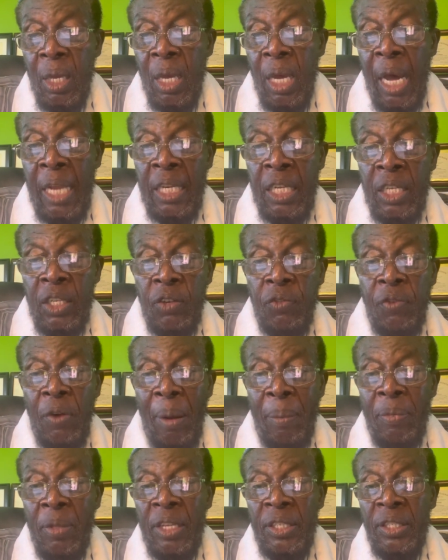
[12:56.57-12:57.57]
And as
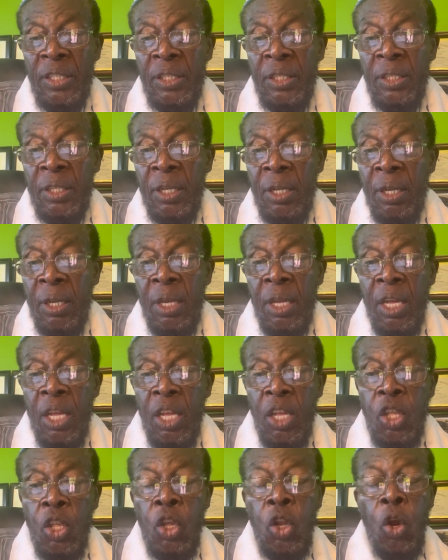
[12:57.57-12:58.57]
from this,
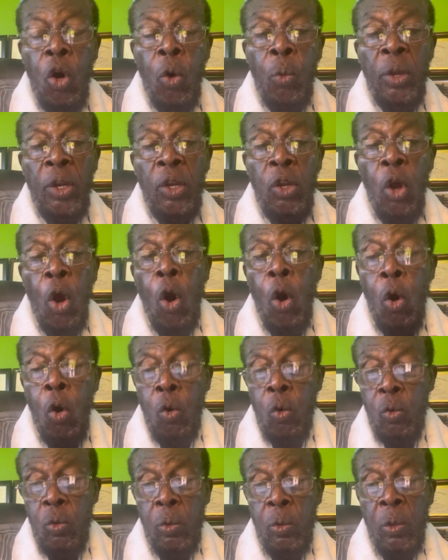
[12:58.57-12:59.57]
you know, we
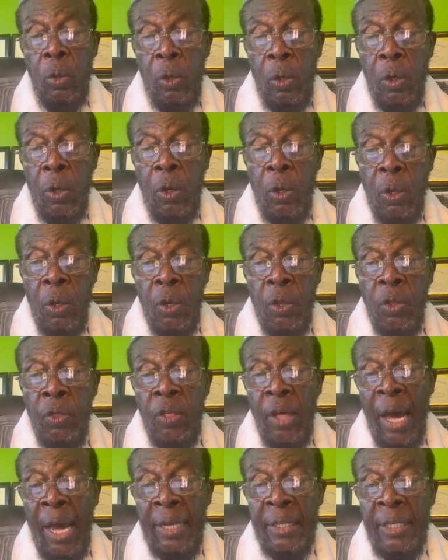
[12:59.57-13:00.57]
know
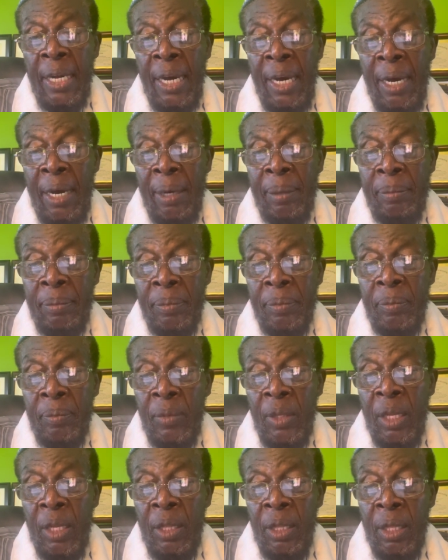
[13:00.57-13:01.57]
that
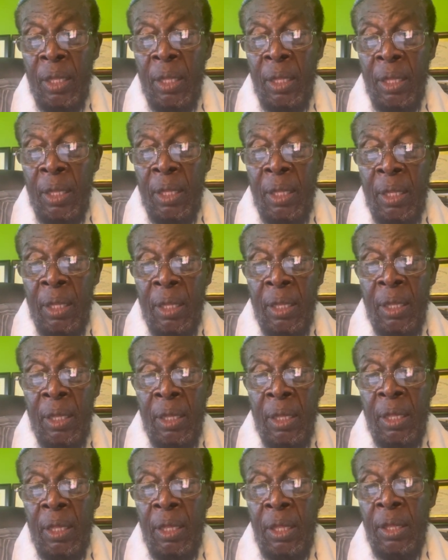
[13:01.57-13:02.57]
um,
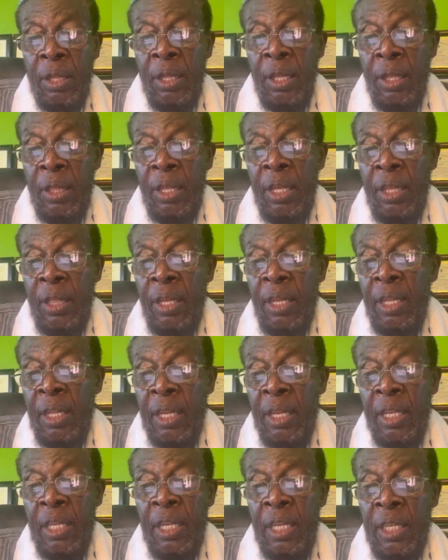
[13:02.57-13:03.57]
they, they,
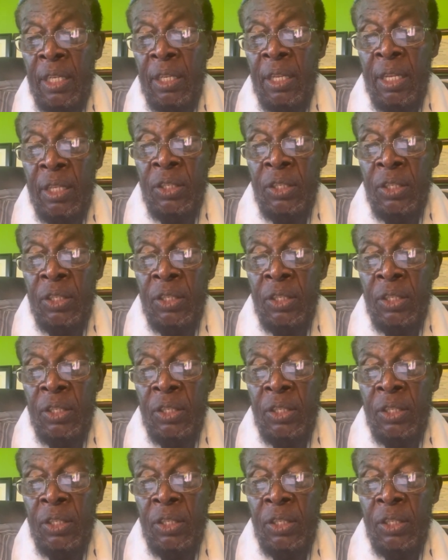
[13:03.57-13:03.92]
they, they,